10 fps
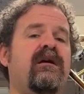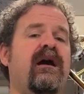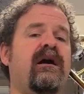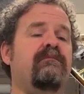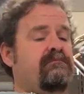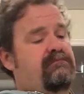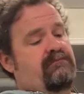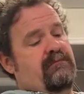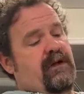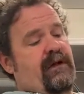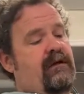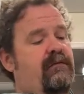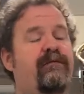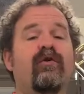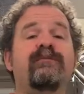um, I don't know,
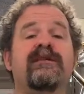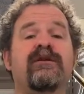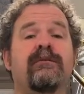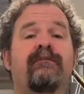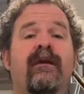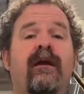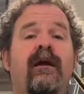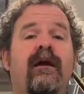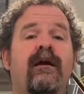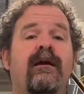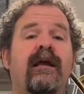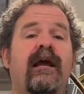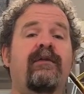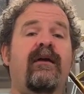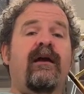fourth position. Get
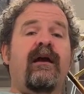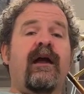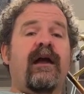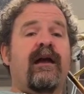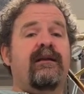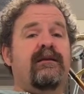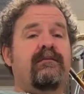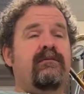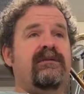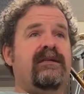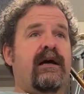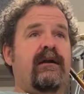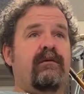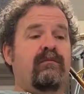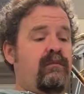out there and we're
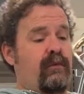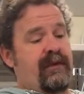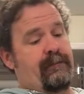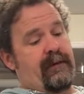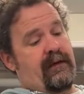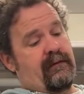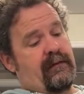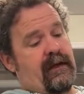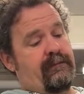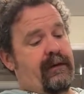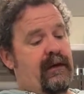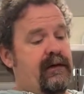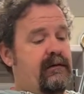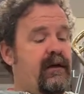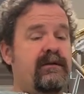starting on, what would that be? That'd be
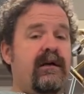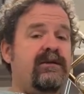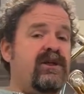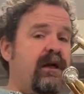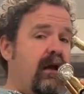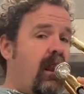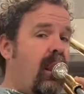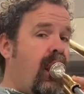a, a, a G.